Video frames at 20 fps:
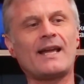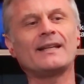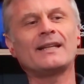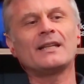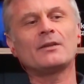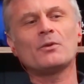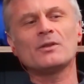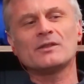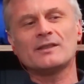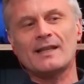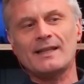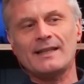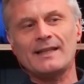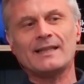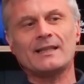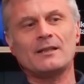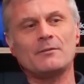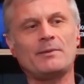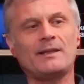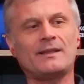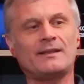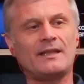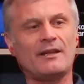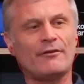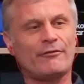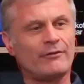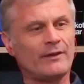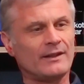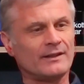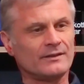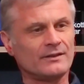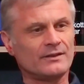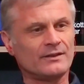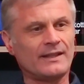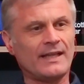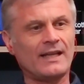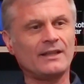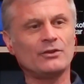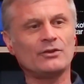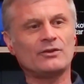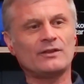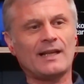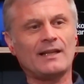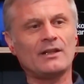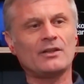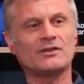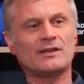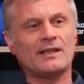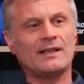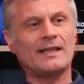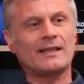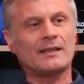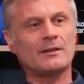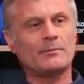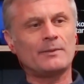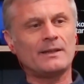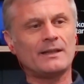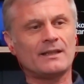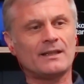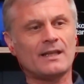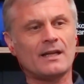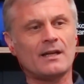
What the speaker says: and it was a little bit different. Can you tell us a little bit